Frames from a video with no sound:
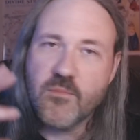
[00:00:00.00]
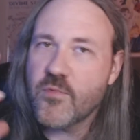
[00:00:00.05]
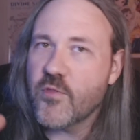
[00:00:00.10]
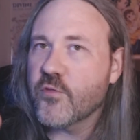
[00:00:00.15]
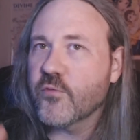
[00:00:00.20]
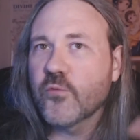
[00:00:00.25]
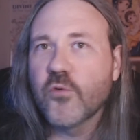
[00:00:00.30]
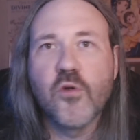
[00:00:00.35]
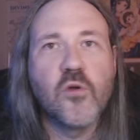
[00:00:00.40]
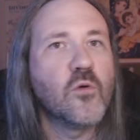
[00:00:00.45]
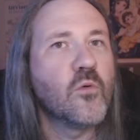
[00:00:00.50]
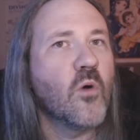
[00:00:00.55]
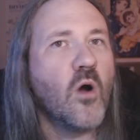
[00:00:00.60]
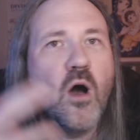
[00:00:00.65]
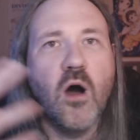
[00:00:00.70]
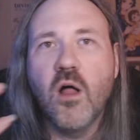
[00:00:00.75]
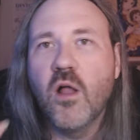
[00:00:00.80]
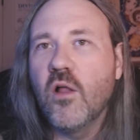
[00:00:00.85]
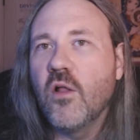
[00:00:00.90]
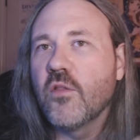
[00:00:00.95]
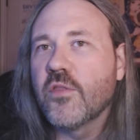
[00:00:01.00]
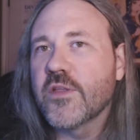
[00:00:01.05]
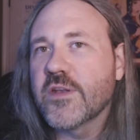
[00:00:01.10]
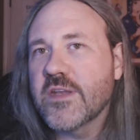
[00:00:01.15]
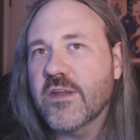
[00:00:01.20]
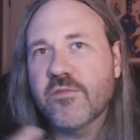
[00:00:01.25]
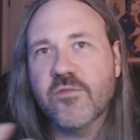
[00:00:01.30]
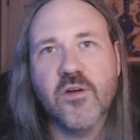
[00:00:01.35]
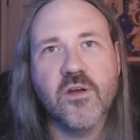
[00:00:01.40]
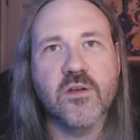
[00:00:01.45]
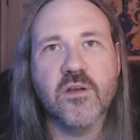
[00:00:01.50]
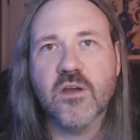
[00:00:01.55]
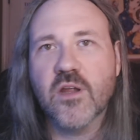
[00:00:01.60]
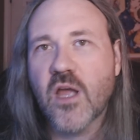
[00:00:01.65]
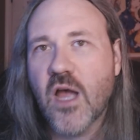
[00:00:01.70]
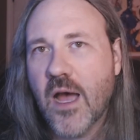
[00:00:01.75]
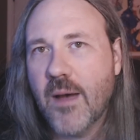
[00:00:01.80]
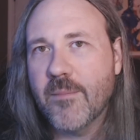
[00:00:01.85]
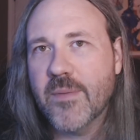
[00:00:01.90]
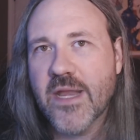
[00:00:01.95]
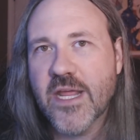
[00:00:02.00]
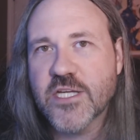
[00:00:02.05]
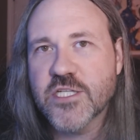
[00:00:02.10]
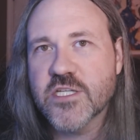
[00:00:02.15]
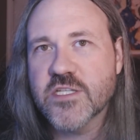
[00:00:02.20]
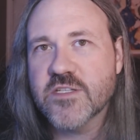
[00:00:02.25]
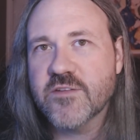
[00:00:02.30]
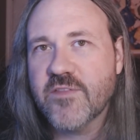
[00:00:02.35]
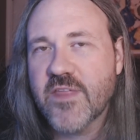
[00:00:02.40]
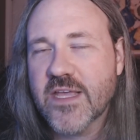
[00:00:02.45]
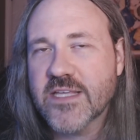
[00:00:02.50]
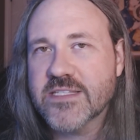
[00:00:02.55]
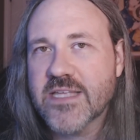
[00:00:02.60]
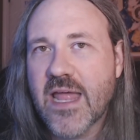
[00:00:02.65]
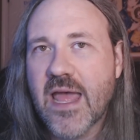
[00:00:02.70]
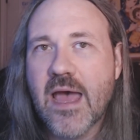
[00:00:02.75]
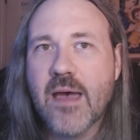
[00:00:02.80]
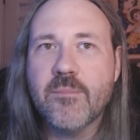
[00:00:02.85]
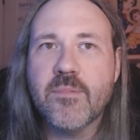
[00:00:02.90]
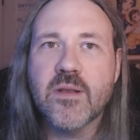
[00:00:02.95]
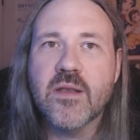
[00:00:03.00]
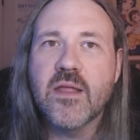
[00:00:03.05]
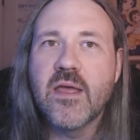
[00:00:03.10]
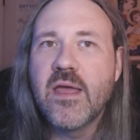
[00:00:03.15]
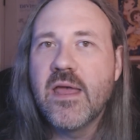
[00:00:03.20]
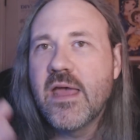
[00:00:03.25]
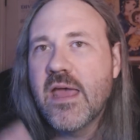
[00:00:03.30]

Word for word: through all the different combinations of things that happen,